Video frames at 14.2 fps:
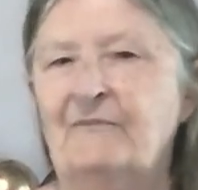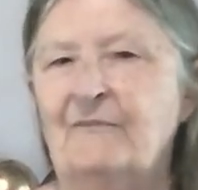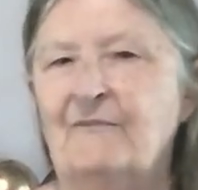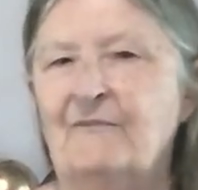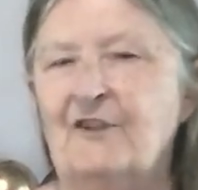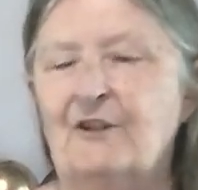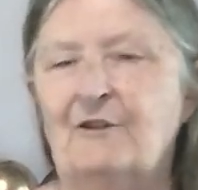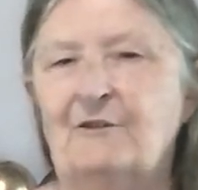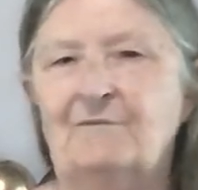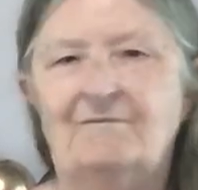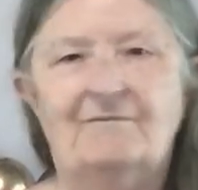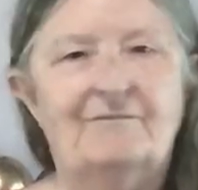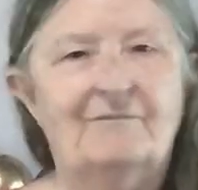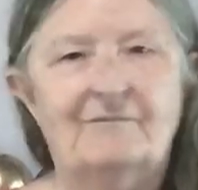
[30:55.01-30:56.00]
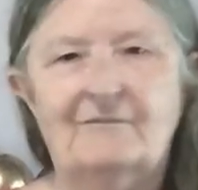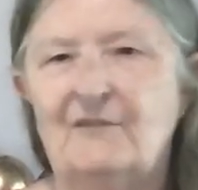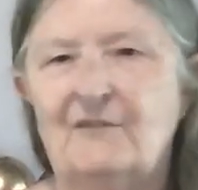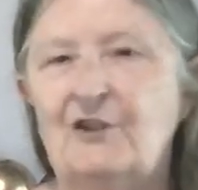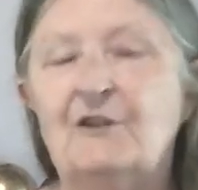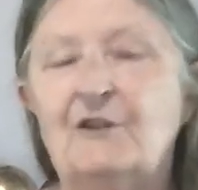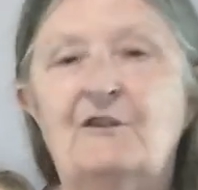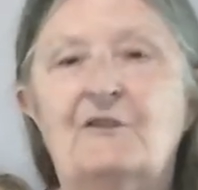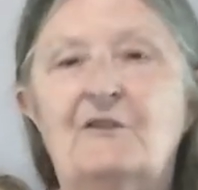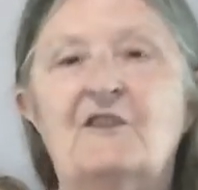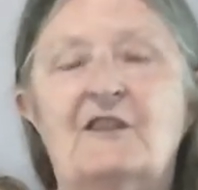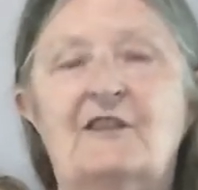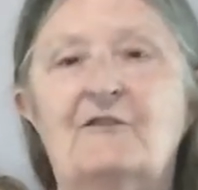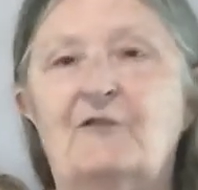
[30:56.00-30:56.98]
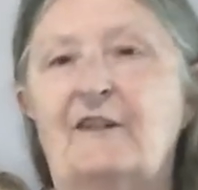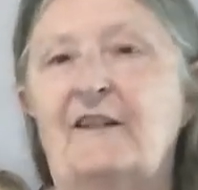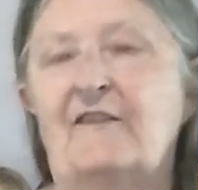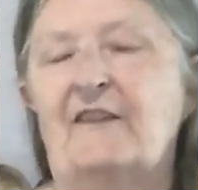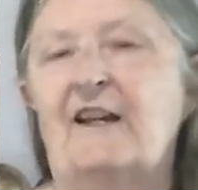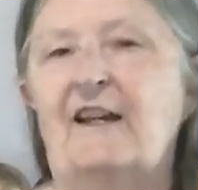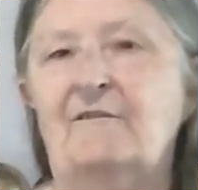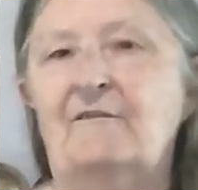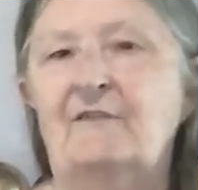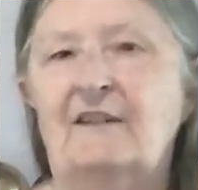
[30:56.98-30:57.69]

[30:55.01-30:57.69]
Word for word: So you can do stuff like that.